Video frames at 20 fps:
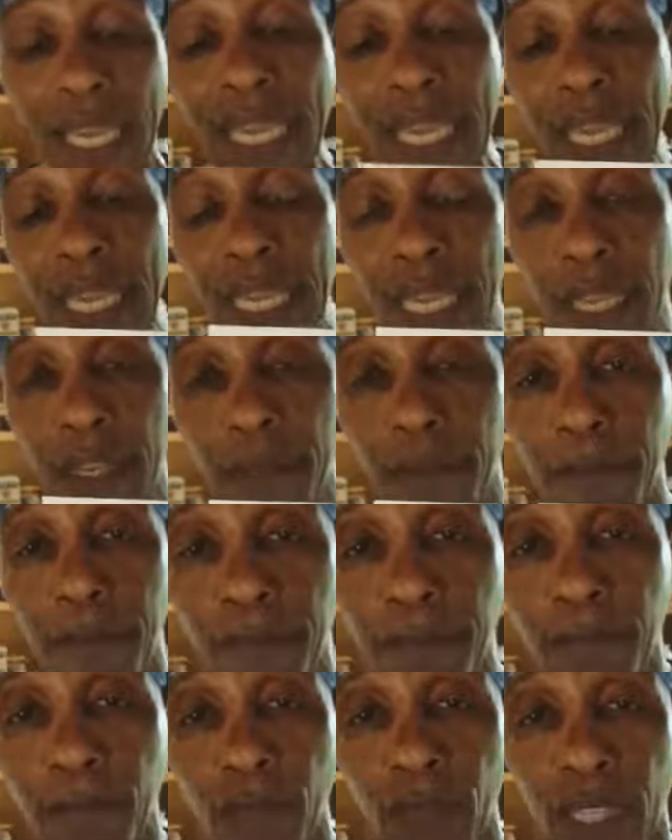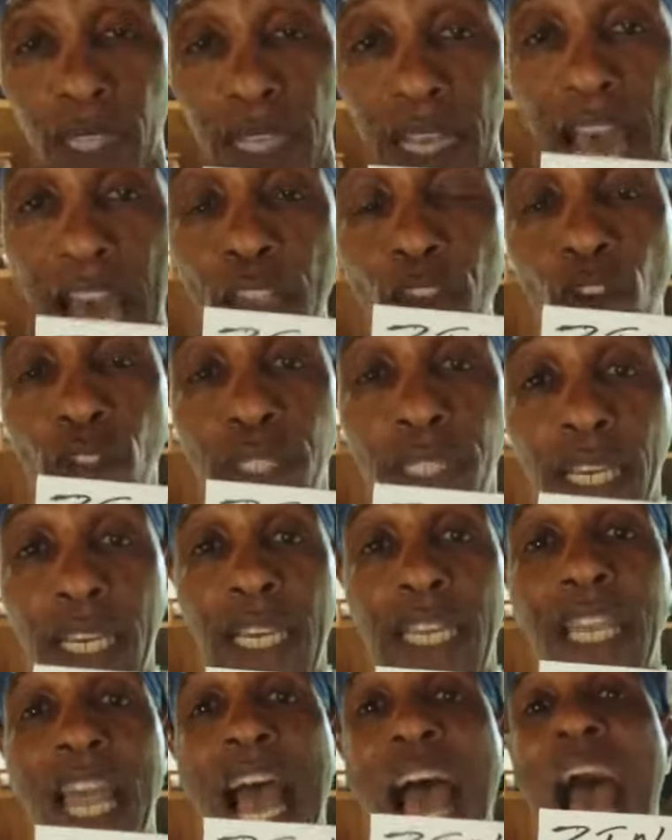E and you're
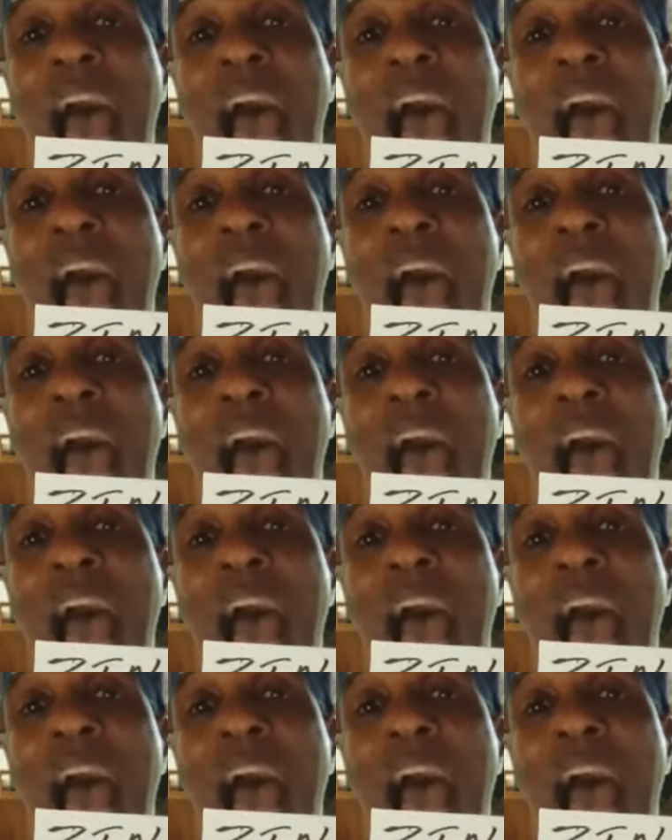taking